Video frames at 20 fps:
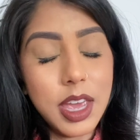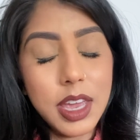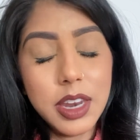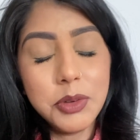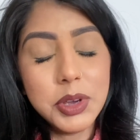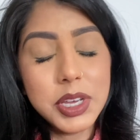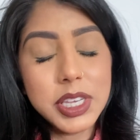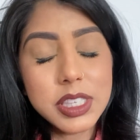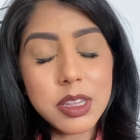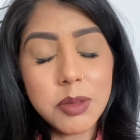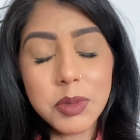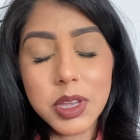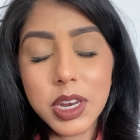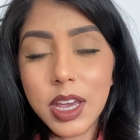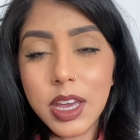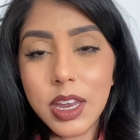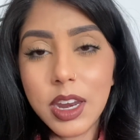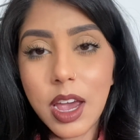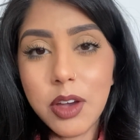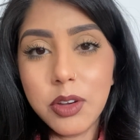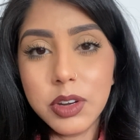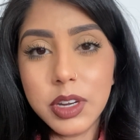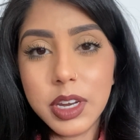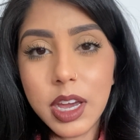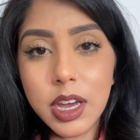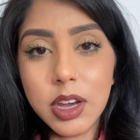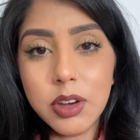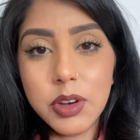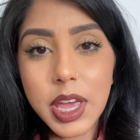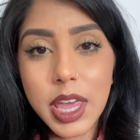anyways I'm gonna head out
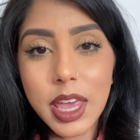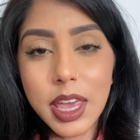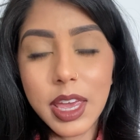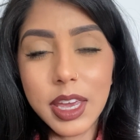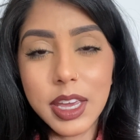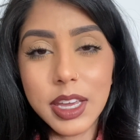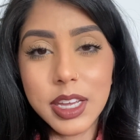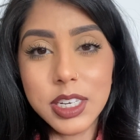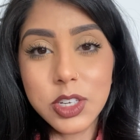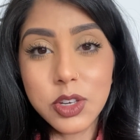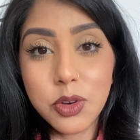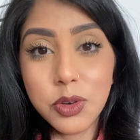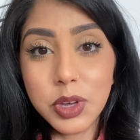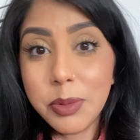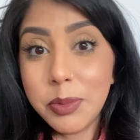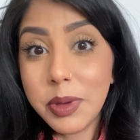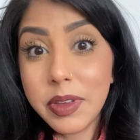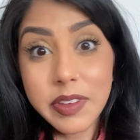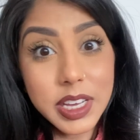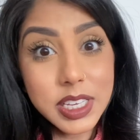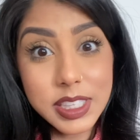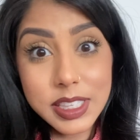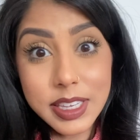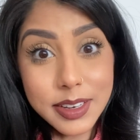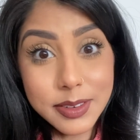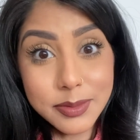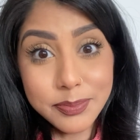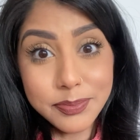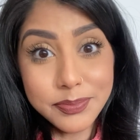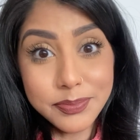now and go get my vaccine